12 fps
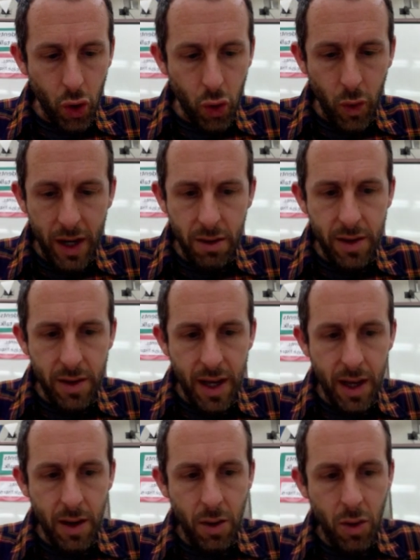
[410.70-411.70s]
greater
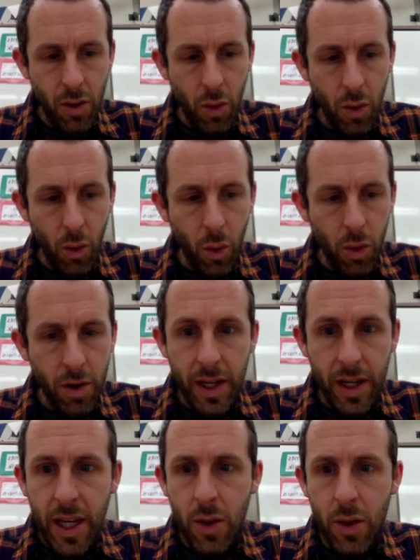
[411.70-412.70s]
than
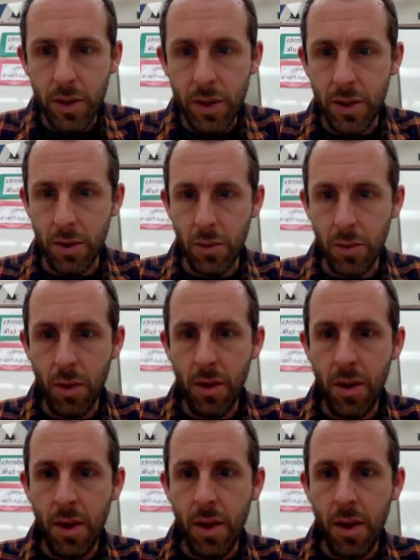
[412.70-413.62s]
or equal to